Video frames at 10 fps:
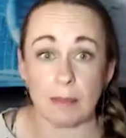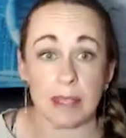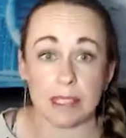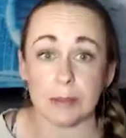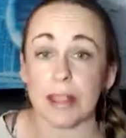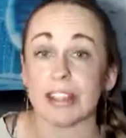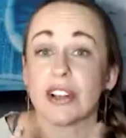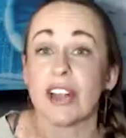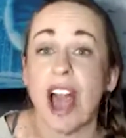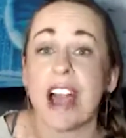Business plans are
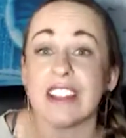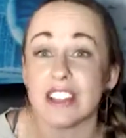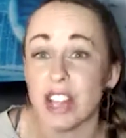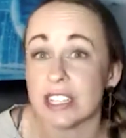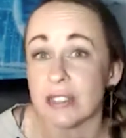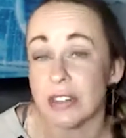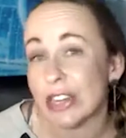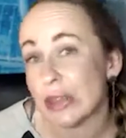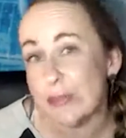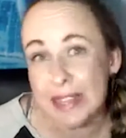not just for
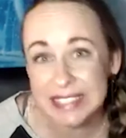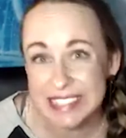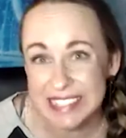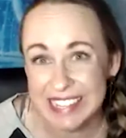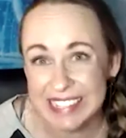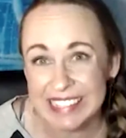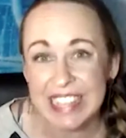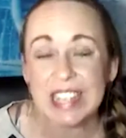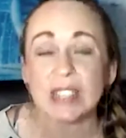new businesses.